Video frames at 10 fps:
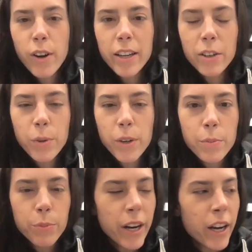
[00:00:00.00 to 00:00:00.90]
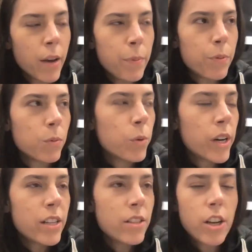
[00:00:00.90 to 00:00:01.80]
know, I don't want to bring up what
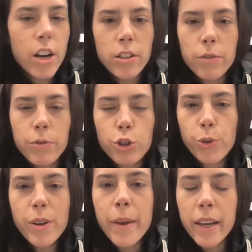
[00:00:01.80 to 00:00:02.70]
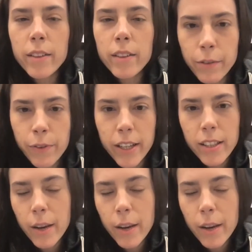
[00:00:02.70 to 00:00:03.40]
is the cost of streaming Netflix.